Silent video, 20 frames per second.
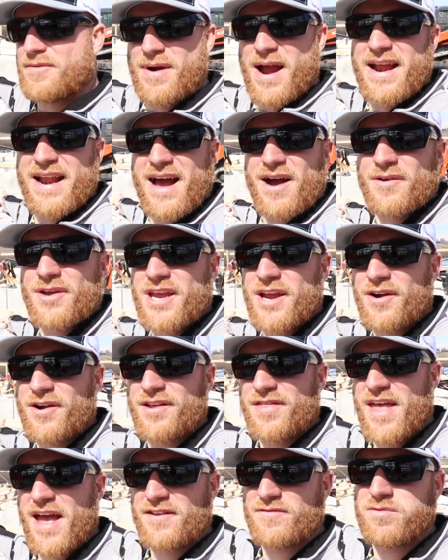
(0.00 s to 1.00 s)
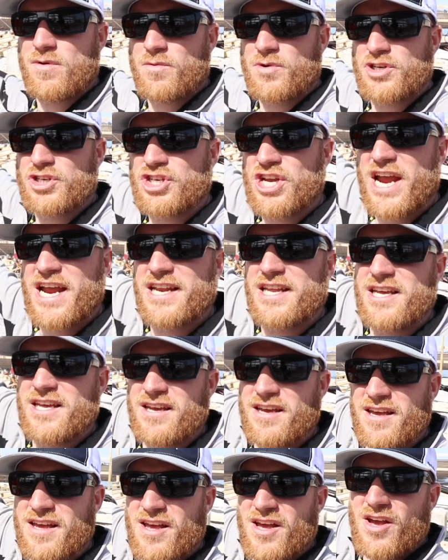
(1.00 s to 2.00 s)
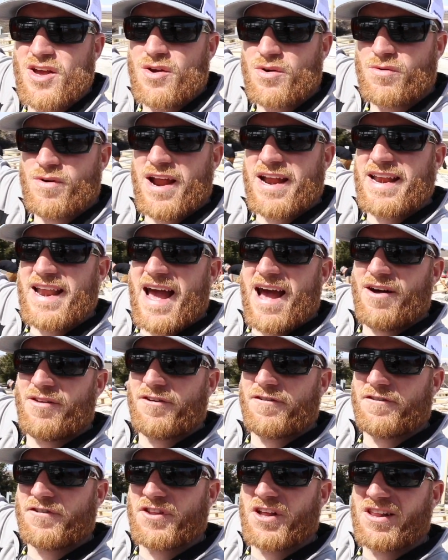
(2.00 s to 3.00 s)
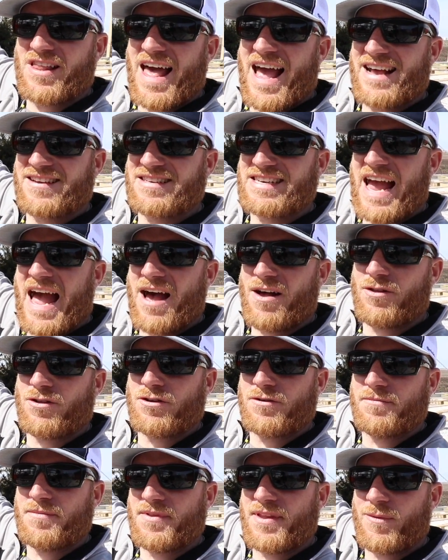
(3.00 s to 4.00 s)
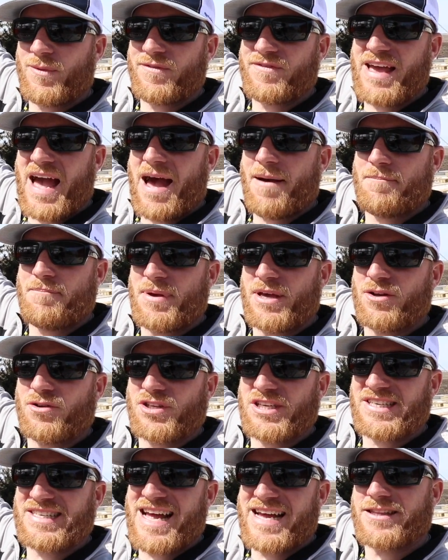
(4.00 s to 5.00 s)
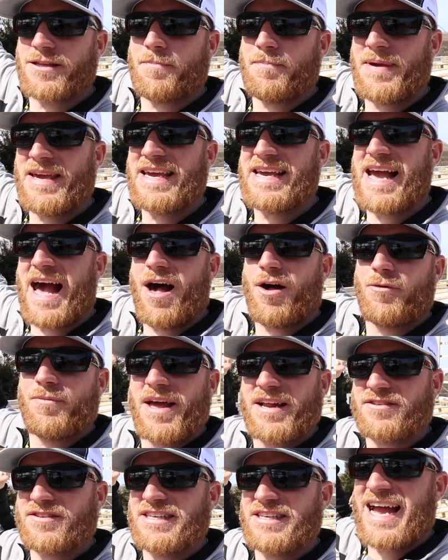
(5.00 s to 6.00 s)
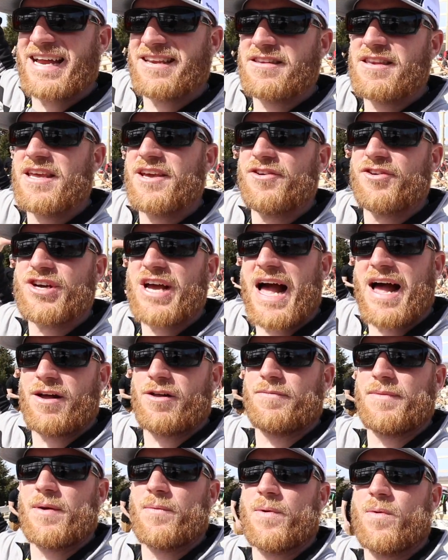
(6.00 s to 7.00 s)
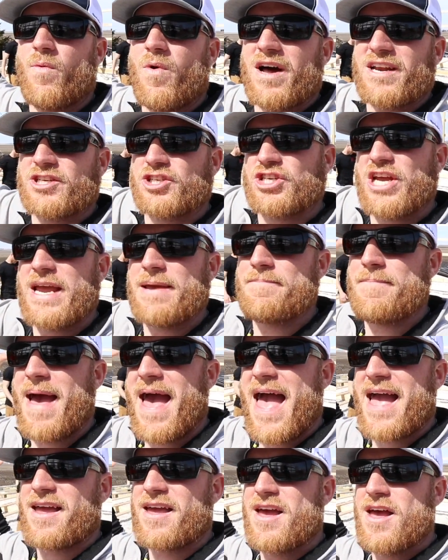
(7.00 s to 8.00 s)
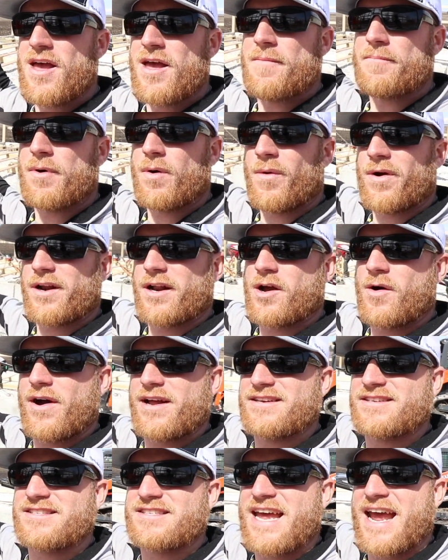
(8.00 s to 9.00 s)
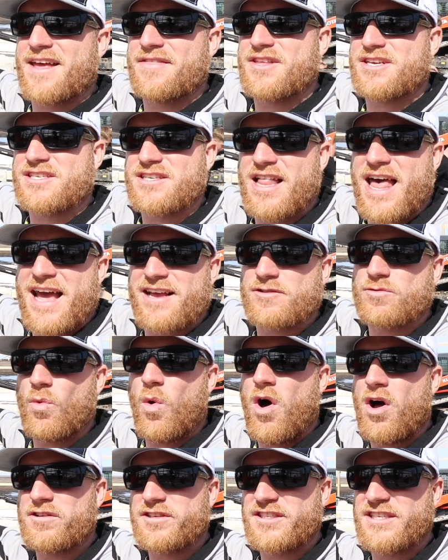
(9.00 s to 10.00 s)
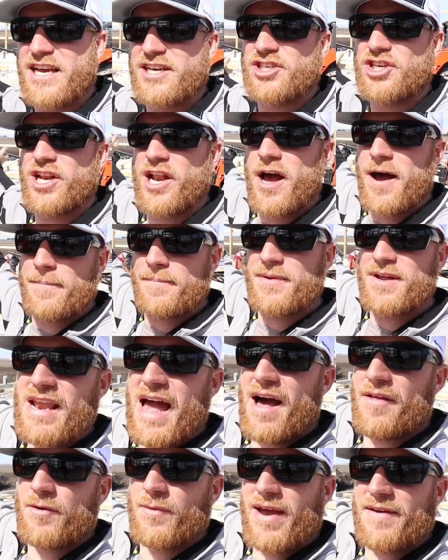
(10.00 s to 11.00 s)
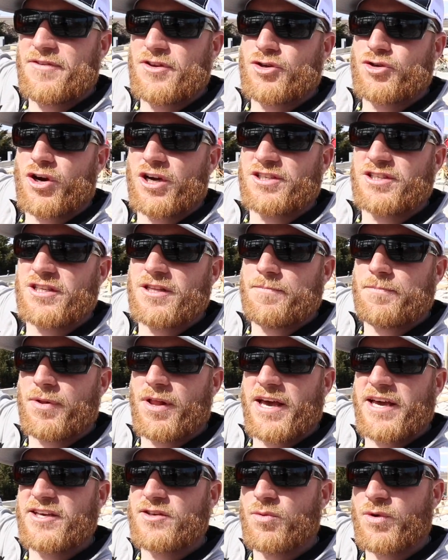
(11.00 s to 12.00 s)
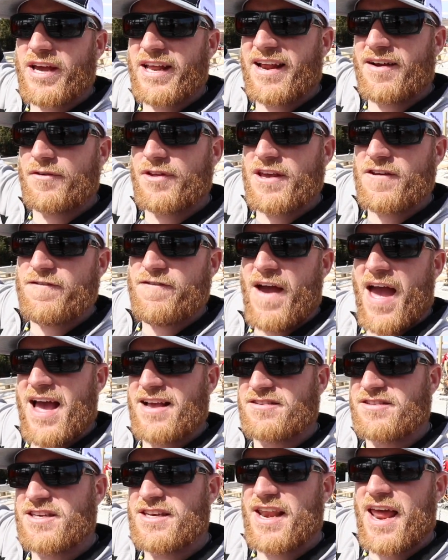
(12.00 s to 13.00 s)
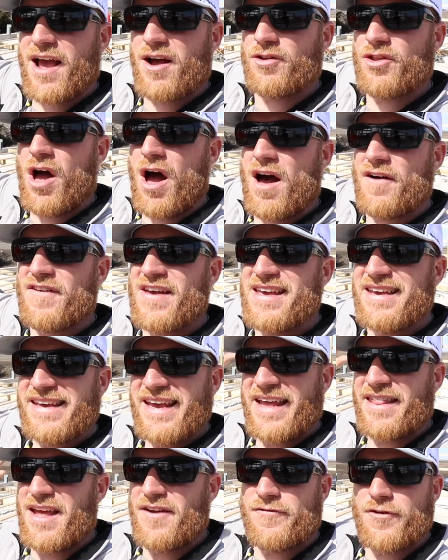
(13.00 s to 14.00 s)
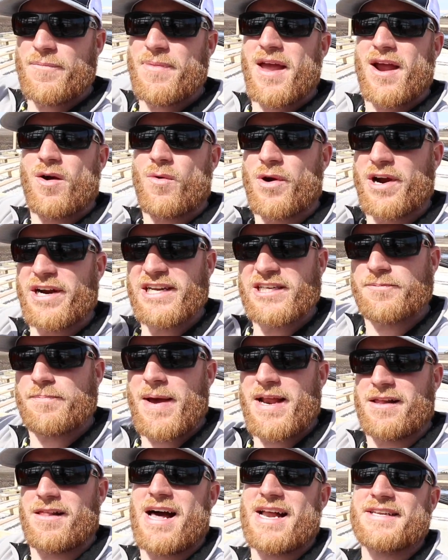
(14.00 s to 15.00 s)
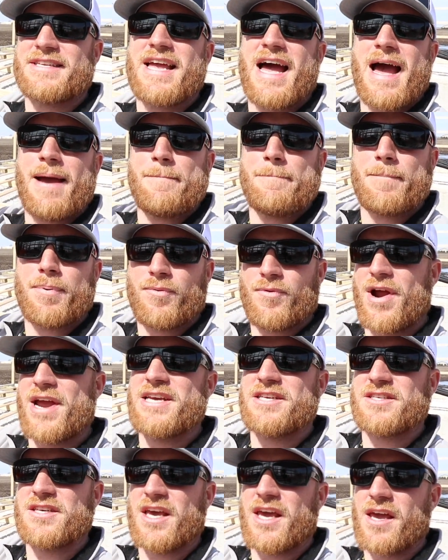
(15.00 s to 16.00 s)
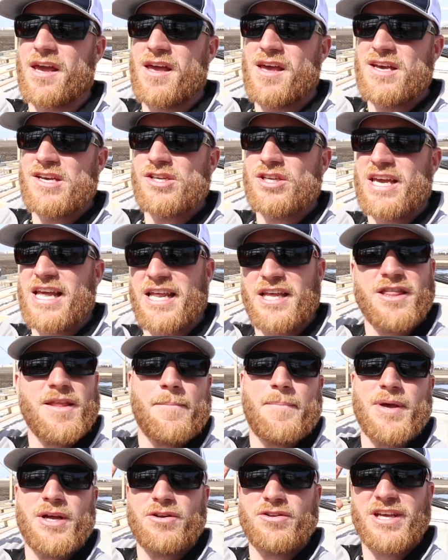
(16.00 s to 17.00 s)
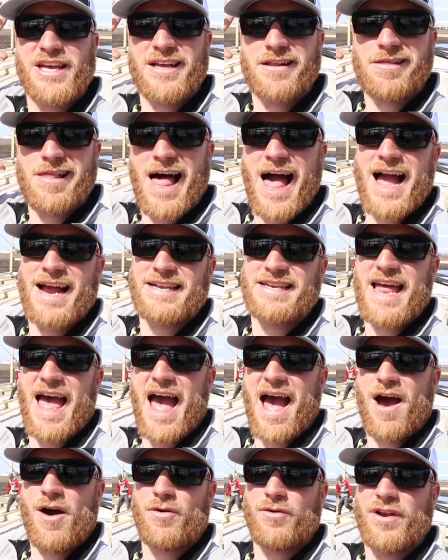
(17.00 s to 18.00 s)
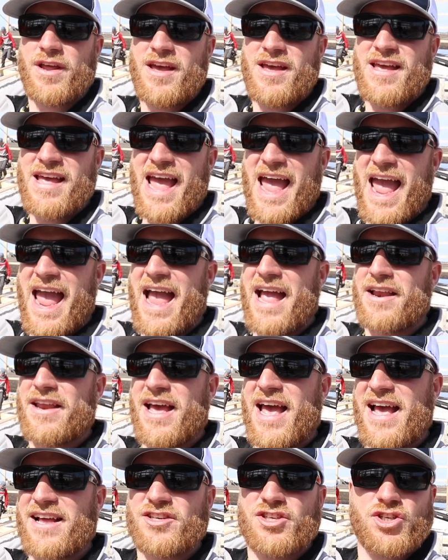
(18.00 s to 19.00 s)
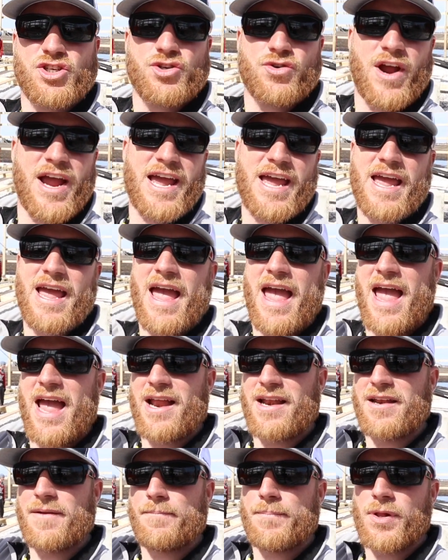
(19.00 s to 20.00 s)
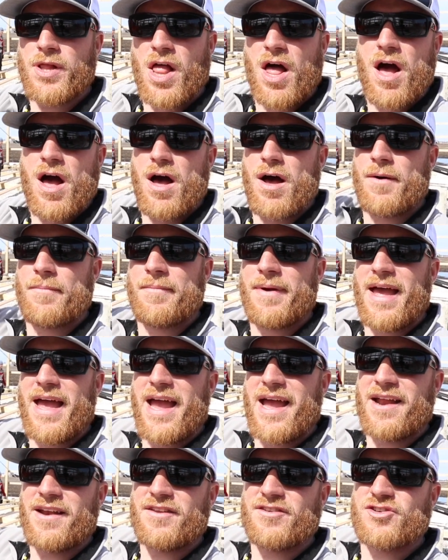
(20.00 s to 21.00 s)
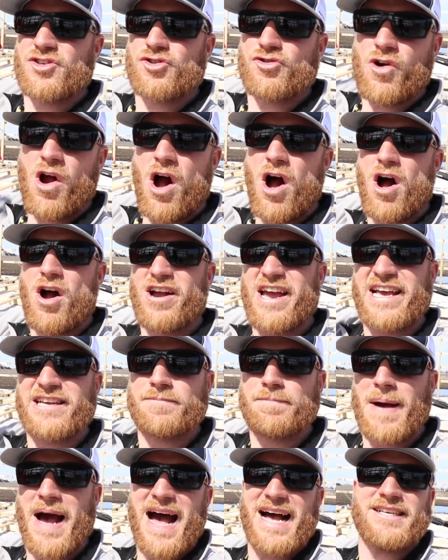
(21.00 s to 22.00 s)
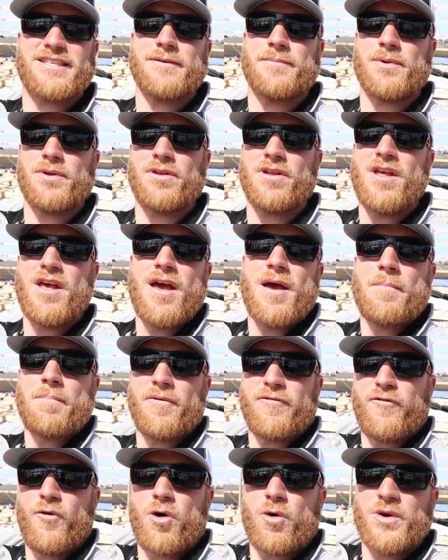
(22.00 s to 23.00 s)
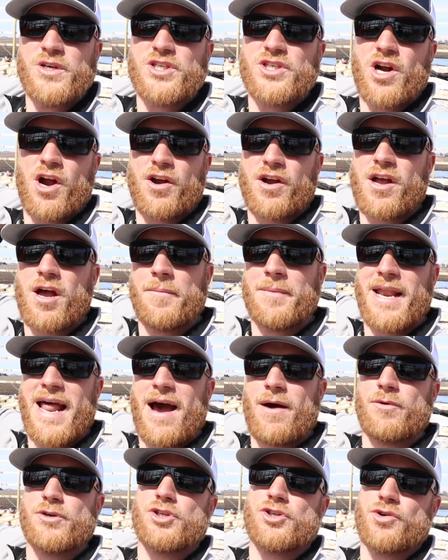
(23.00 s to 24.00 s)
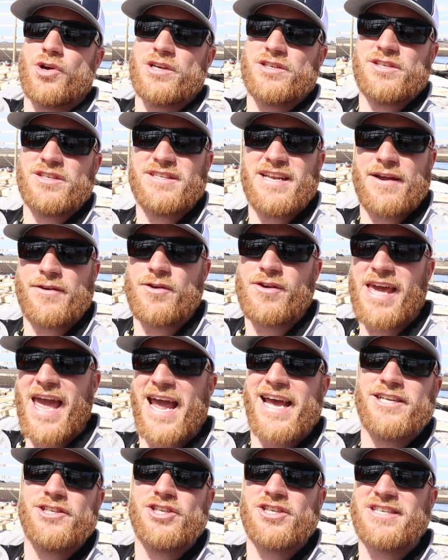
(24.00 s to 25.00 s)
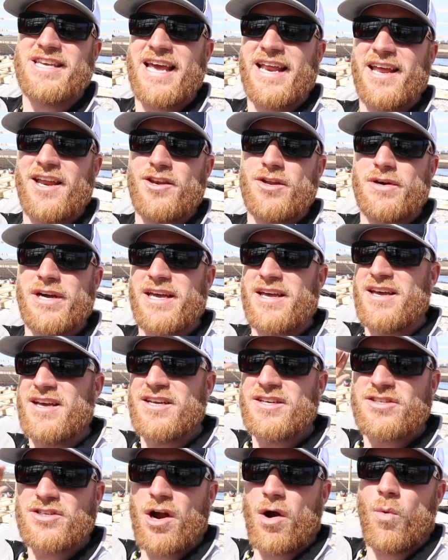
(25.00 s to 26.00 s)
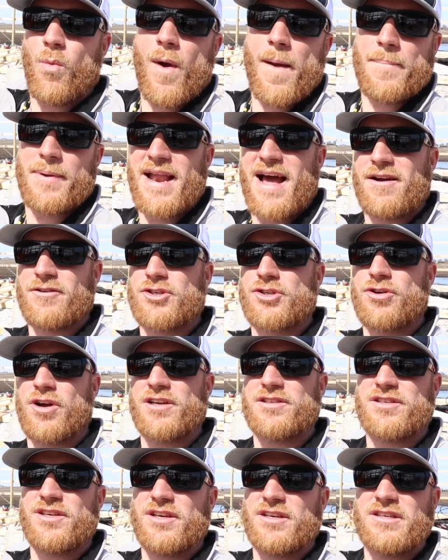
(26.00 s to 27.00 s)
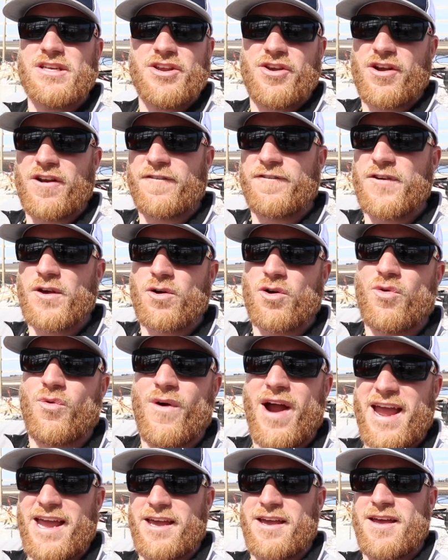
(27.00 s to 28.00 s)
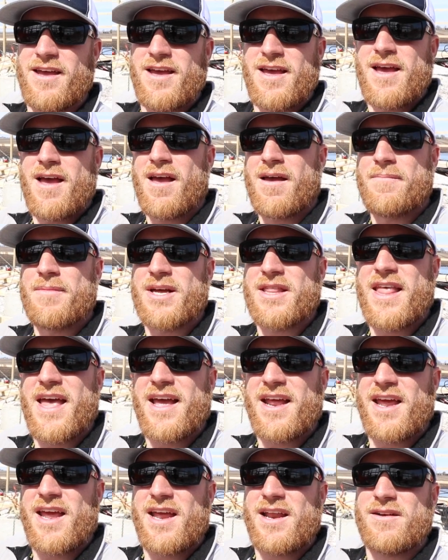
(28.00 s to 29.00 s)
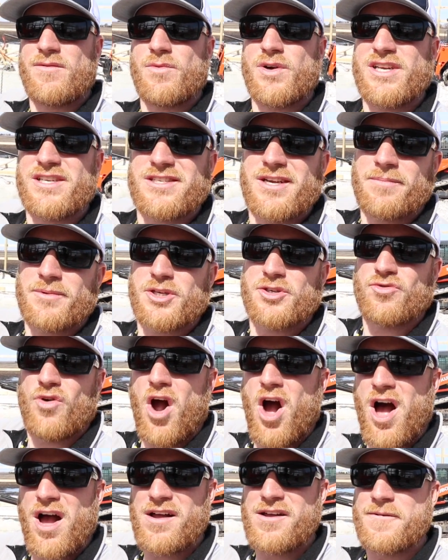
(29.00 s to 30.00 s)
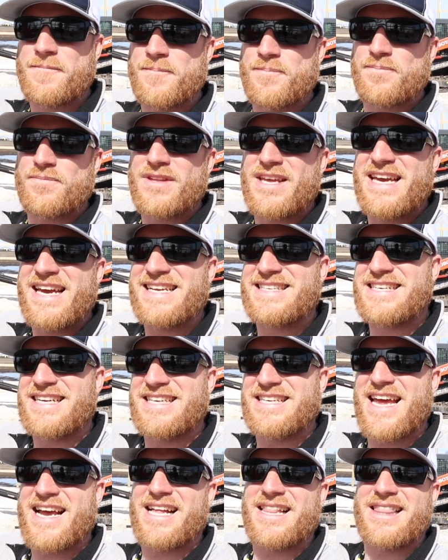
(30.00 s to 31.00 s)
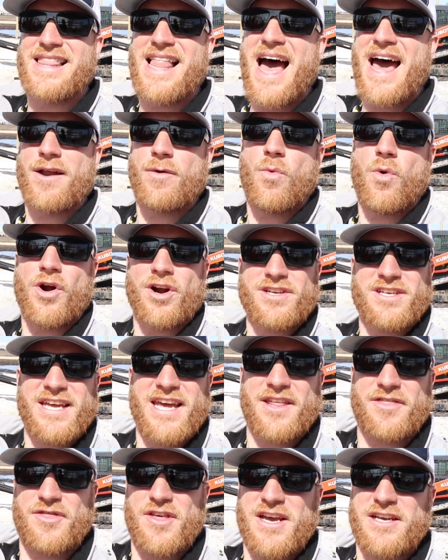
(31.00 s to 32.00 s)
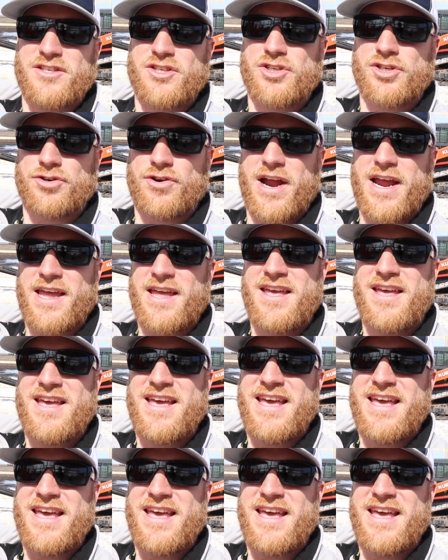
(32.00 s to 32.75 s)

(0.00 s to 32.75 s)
right out here and that's what we're chaining right now the, the last column that we've got built, it's not the peak column, that's ideal column that we want to chain back, but we're gonna go ahead and stand this last wall section up now that we have the truss in place. We'll get everything fastened, nailed off, and then from there we're gonna spend a lot of time bracing, getting the building locked down, and as straight and plumb and strong as possible before we start coming out with trusses. Now you can just get into it, start whipping out trusses and you're gonna feel great. But then when something's wrong, it's gonna take a lot of work to get things straight.